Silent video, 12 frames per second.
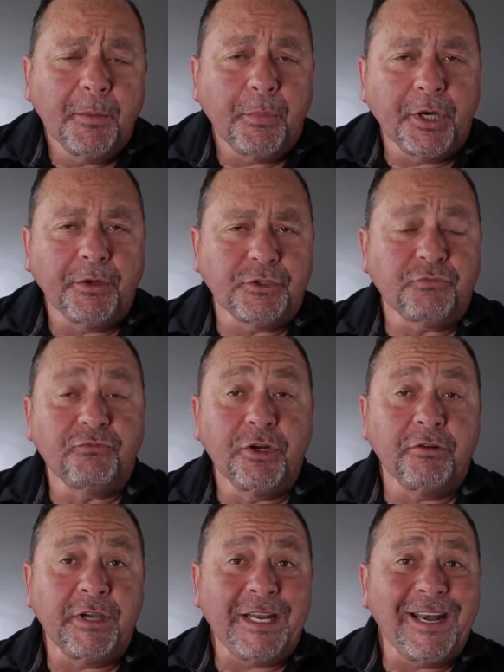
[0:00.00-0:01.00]
But it's
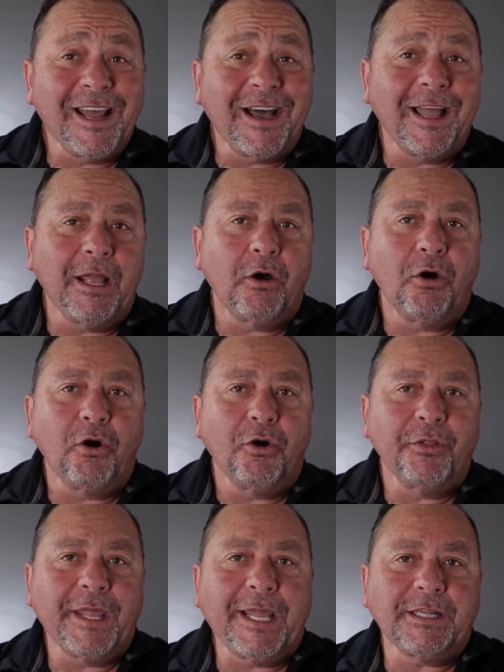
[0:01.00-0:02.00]
really not
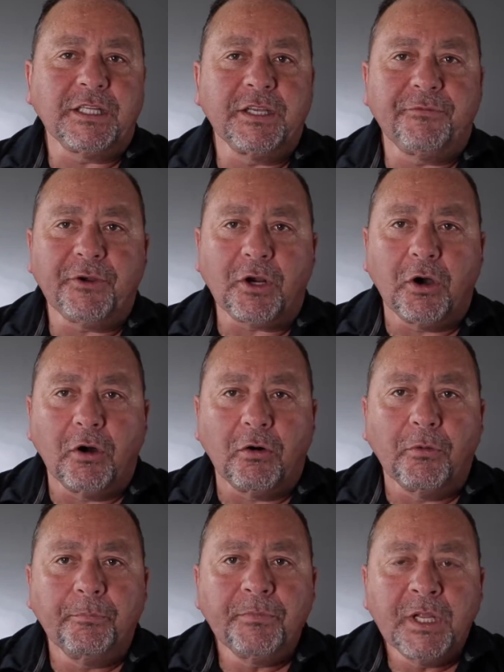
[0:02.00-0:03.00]
all that
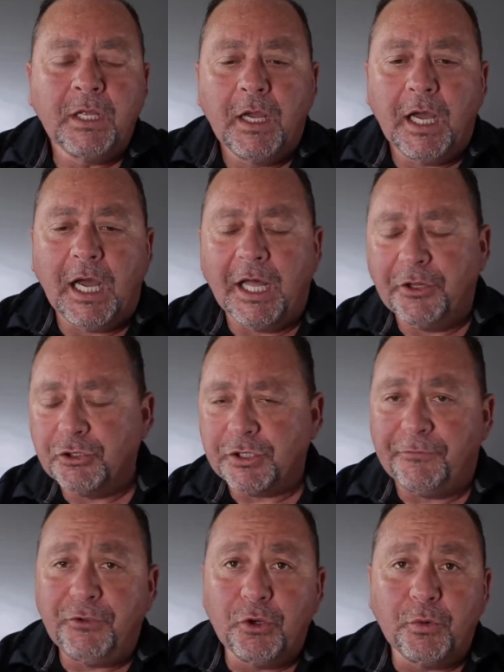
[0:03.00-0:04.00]
difficult. There's
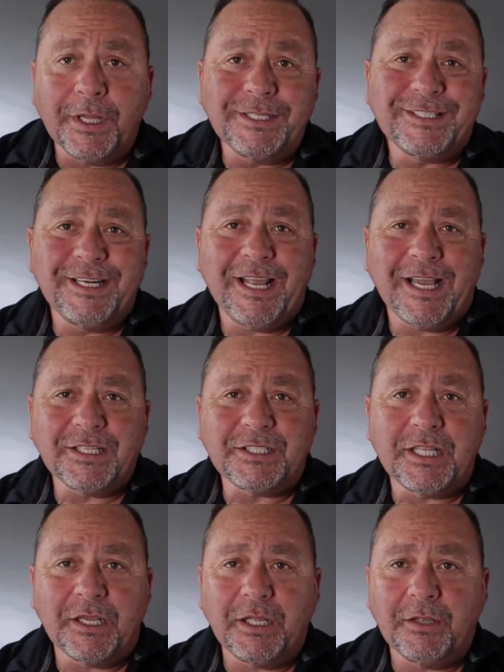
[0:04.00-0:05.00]
a few ins and outs
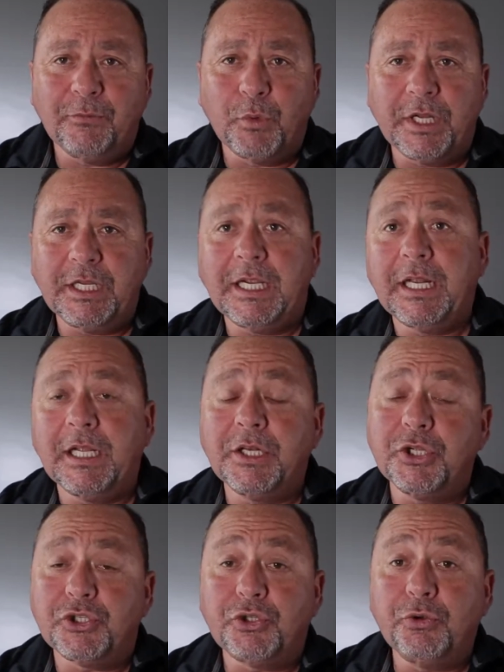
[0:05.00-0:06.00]
that when you get
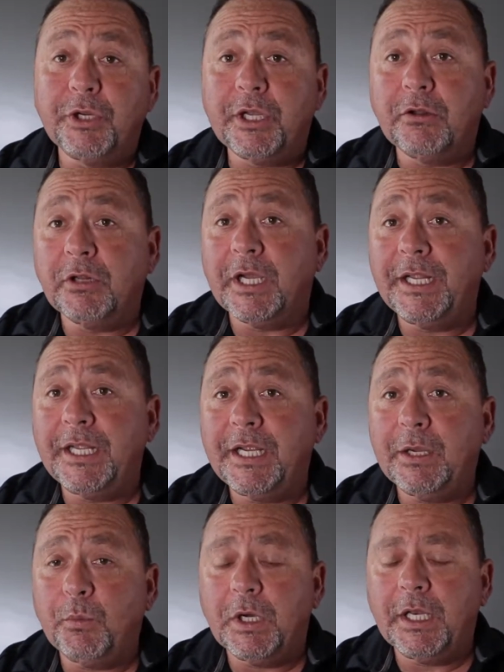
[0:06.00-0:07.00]
into studio
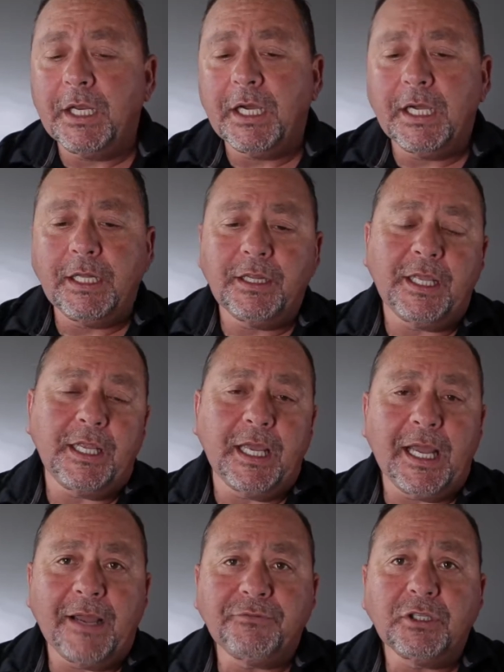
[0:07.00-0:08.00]
lighting and whatnot that you
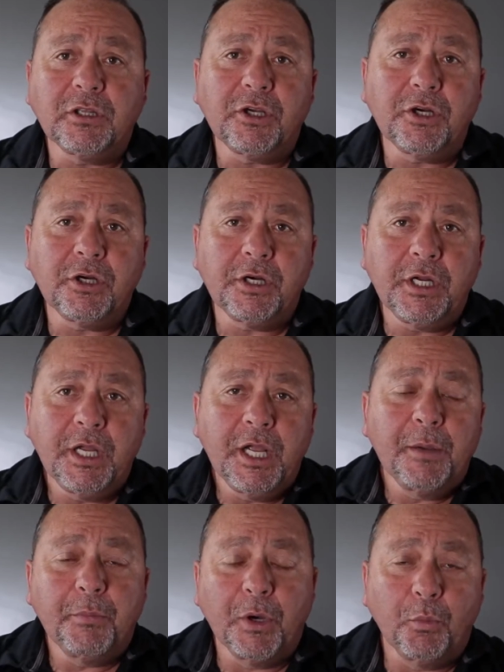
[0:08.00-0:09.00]
have to learn,
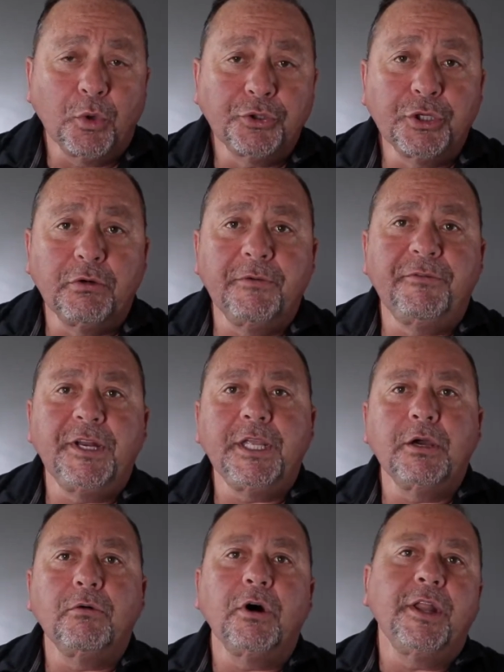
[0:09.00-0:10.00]
but we'll do a
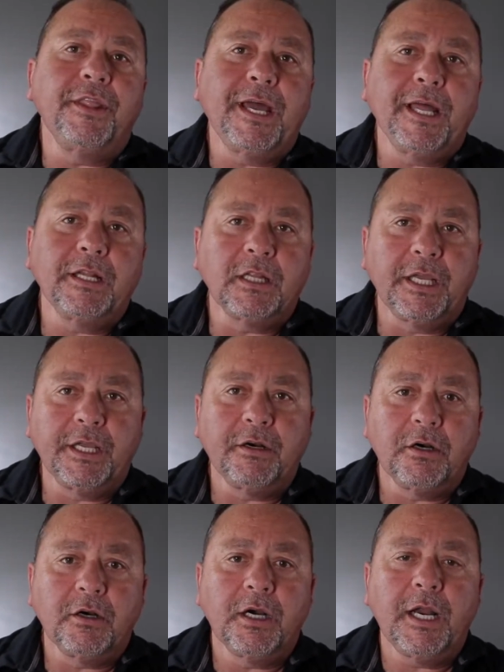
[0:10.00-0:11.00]
video on that
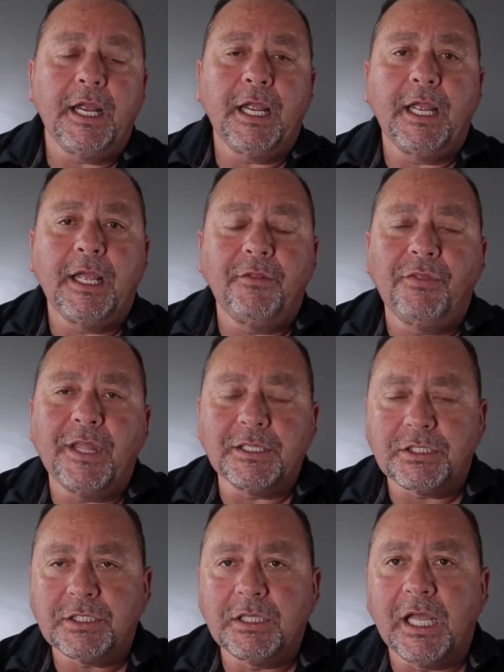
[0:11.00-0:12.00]
later, and
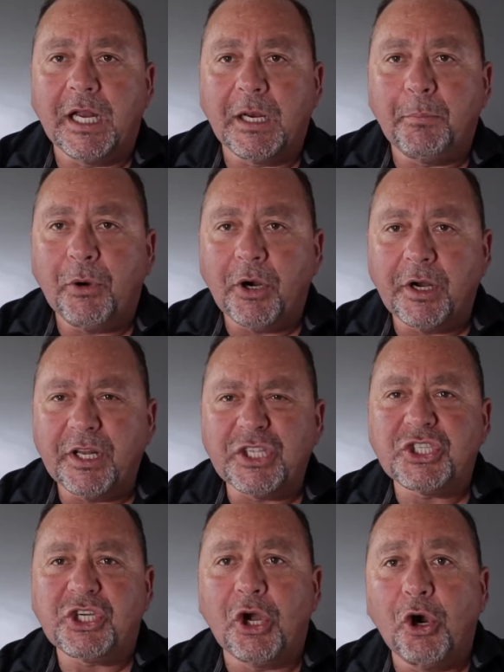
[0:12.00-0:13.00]
that's not a part of the
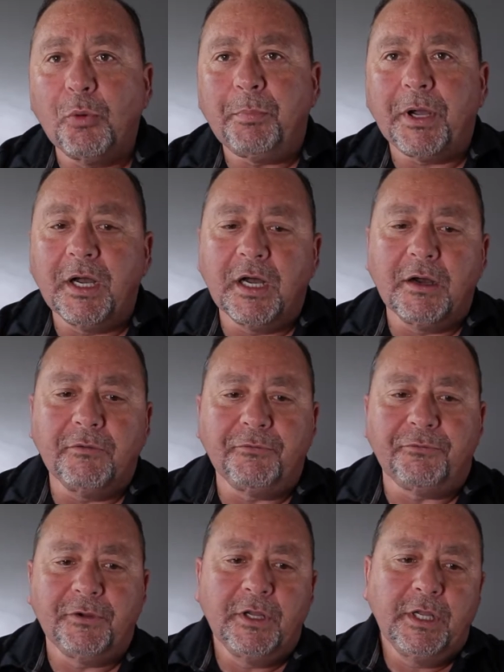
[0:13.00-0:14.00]
scope of
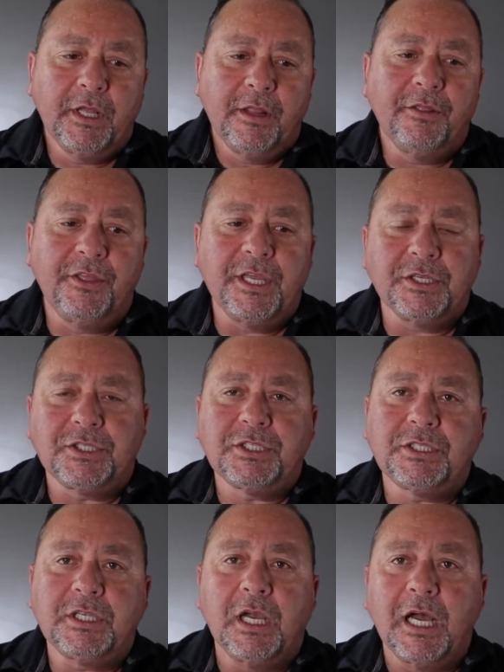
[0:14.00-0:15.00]

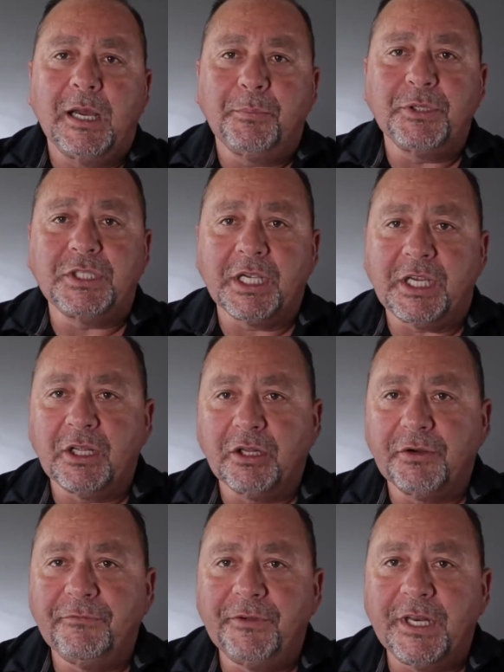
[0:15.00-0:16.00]
this
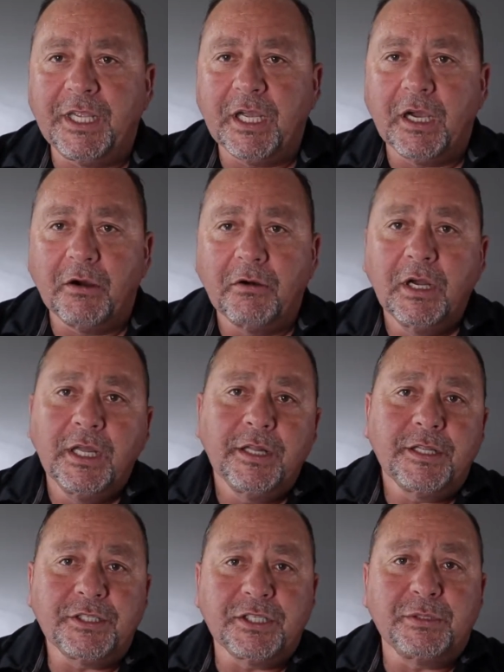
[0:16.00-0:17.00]
particular video.
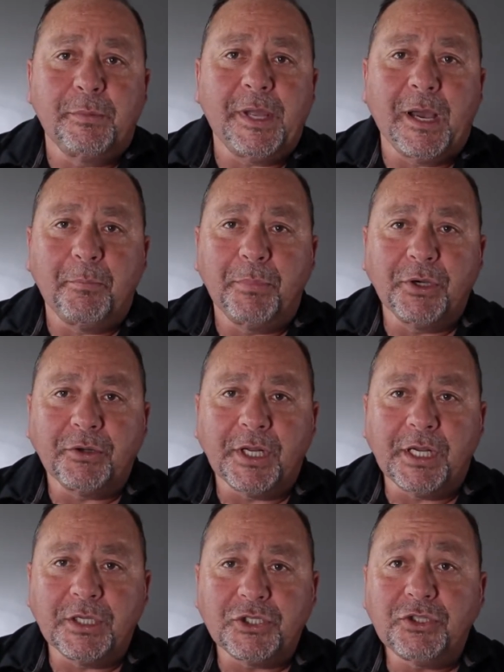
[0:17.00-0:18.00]
This is about
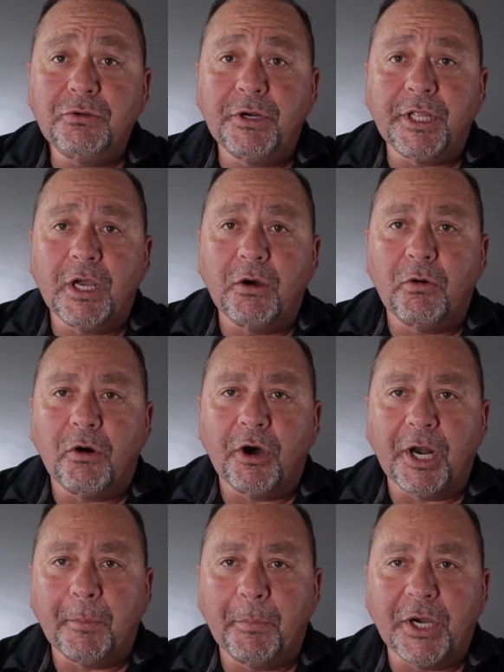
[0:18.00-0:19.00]
building a studio
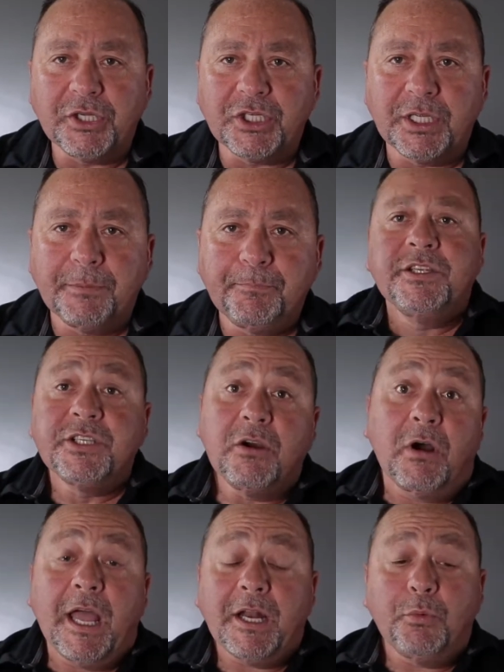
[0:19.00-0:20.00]
on a budget.
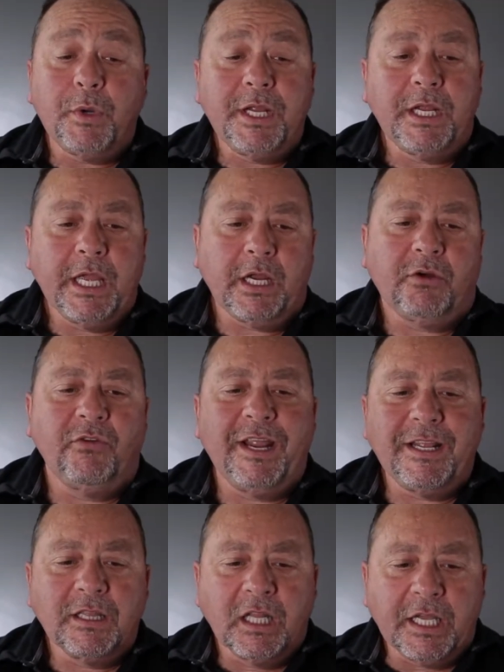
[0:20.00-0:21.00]
So how do we get
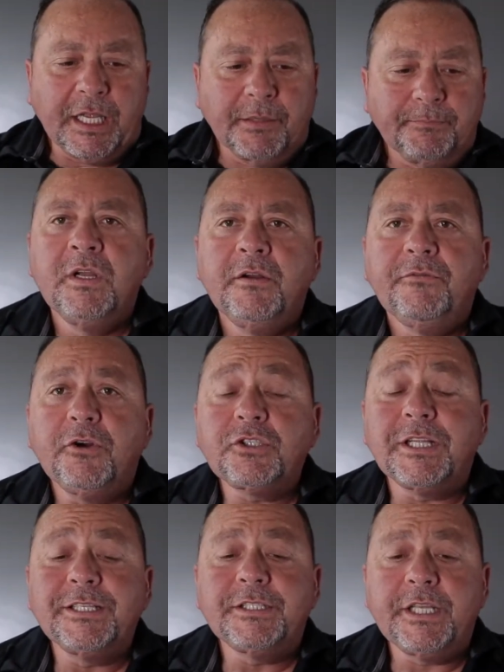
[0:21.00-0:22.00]
great light?
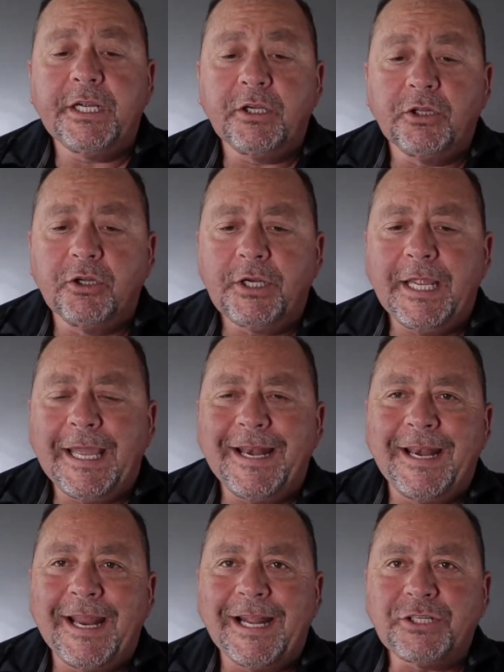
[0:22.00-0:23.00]
First, let's take a look
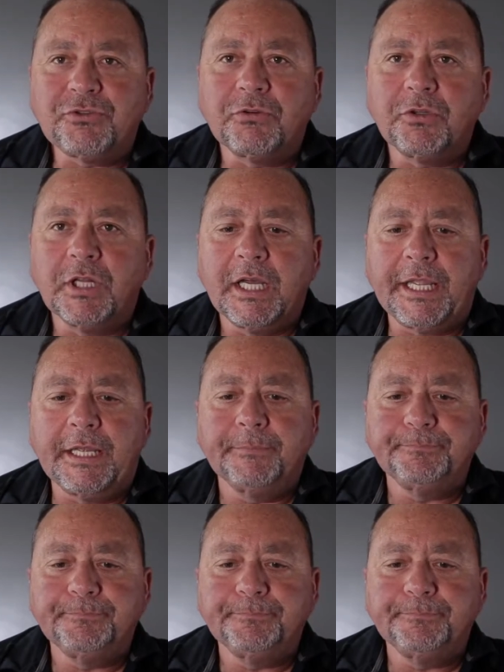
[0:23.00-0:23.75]
at natural light.